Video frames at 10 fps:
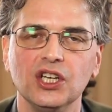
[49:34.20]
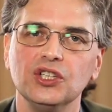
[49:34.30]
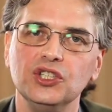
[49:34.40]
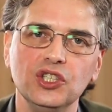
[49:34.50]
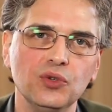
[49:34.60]

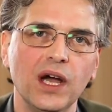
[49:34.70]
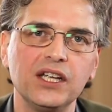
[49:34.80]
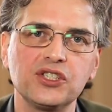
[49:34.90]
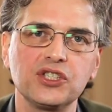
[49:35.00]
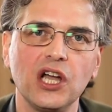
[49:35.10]

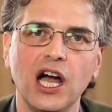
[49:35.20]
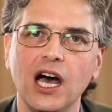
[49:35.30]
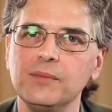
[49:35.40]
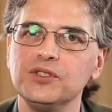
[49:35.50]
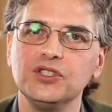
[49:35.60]
U.S.
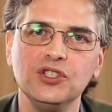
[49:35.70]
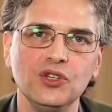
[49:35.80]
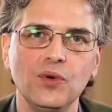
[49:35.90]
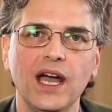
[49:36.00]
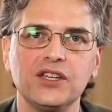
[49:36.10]
jobs,
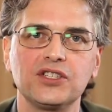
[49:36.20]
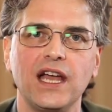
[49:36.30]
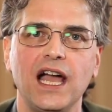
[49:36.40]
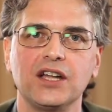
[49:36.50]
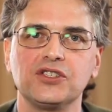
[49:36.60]
U.S.
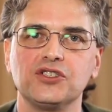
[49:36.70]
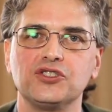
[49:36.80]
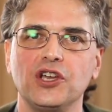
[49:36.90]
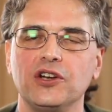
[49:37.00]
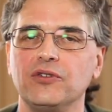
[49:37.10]
taxes
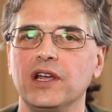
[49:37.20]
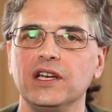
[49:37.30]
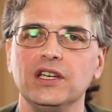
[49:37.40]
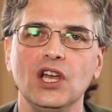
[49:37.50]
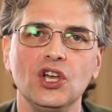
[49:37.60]

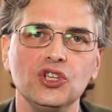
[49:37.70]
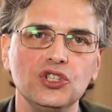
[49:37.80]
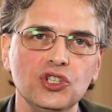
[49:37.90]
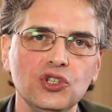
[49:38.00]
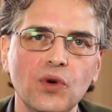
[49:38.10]
generated,
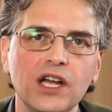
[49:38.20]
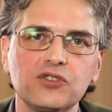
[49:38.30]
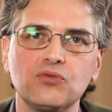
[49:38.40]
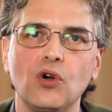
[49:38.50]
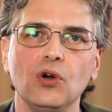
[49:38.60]
U.S.
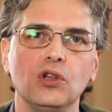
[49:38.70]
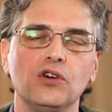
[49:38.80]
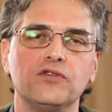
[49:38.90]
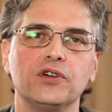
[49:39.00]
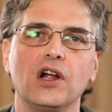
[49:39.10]

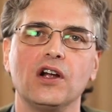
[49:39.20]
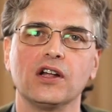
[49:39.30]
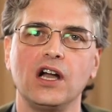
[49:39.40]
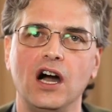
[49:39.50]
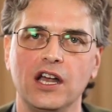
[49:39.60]
rollover in our
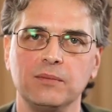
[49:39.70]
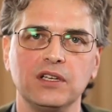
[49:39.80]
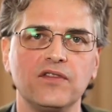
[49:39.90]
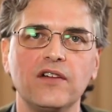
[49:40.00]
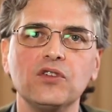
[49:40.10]
economy
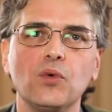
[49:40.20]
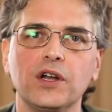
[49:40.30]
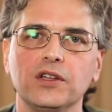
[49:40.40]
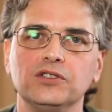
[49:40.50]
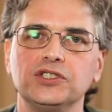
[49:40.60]
of every one
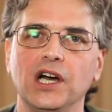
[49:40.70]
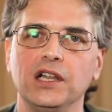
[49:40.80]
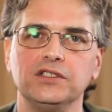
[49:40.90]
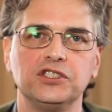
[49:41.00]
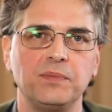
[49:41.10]
of those
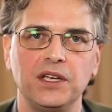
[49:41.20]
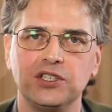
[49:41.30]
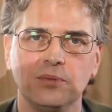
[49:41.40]
dollars spent